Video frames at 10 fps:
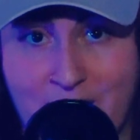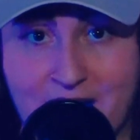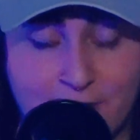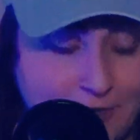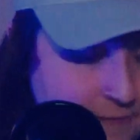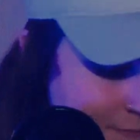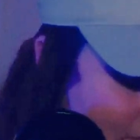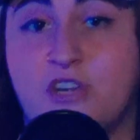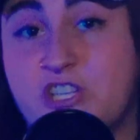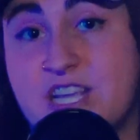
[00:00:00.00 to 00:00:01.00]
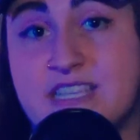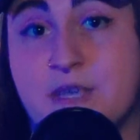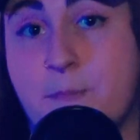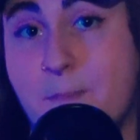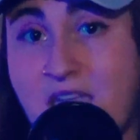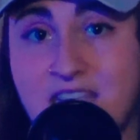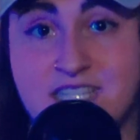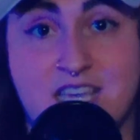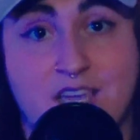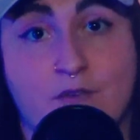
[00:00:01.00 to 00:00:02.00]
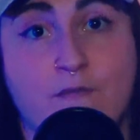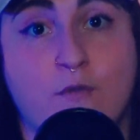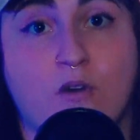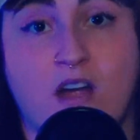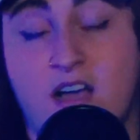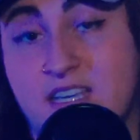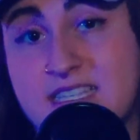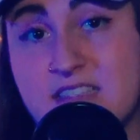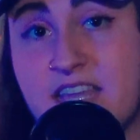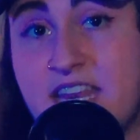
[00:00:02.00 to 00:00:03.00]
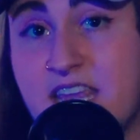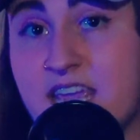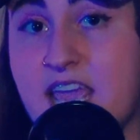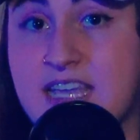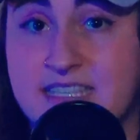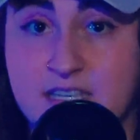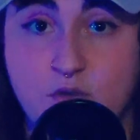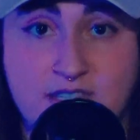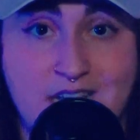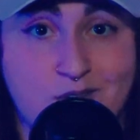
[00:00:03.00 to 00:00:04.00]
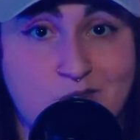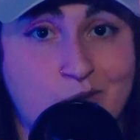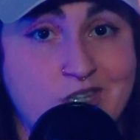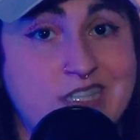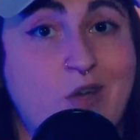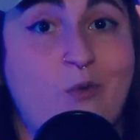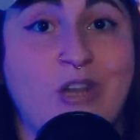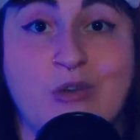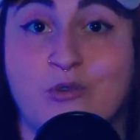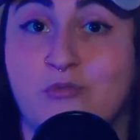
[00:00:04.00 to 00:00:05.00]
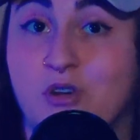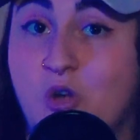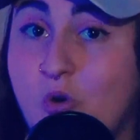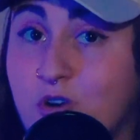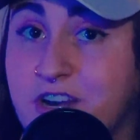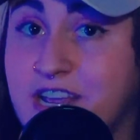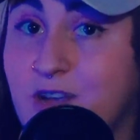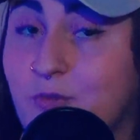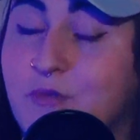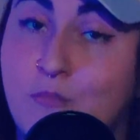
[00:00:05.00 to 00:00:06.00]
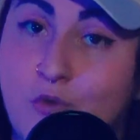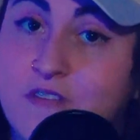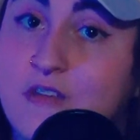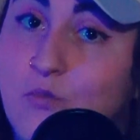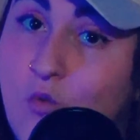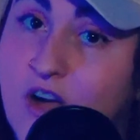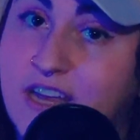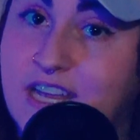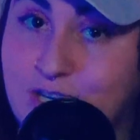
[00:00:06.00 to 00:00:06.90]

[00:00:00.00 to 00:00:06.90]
pattern, which is amazing for isolating a single sound source when you're recording with more than one